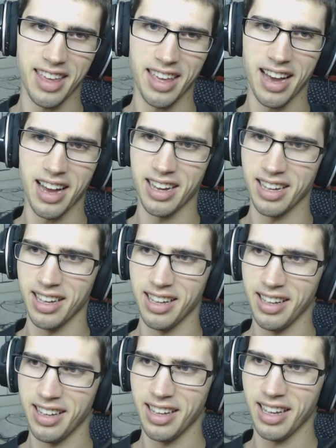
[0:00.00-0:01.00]

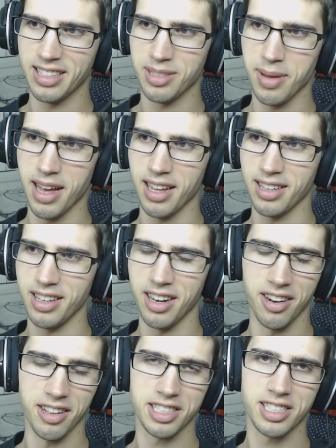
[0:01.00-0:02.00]
It's about,
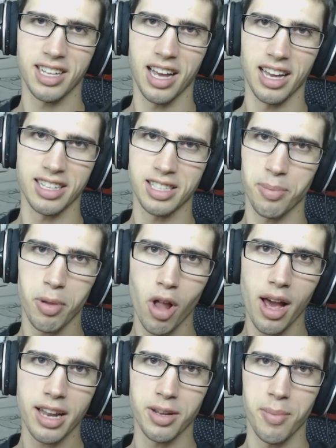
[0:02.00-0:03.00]
you know,
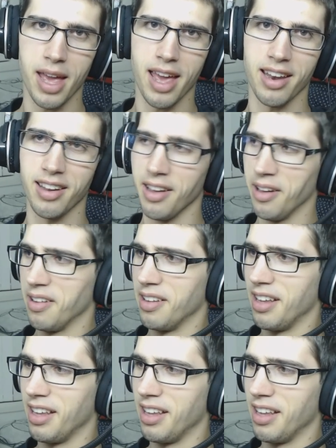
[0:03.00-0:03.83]
supply and demand.